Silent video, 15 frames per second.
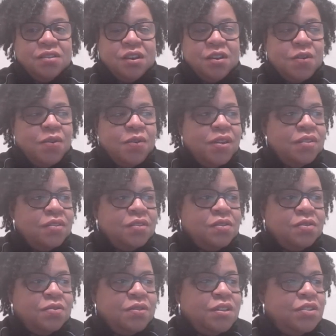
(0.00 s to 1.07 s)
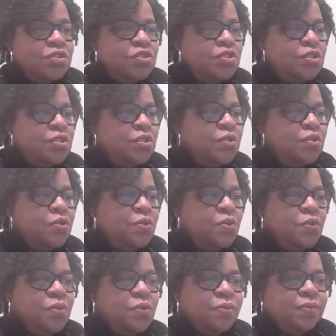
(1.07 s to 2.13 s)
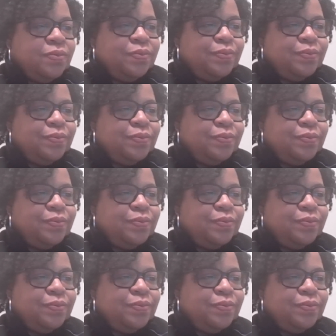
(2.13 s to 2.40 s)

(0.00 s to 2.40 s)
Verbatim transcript: So as soon as you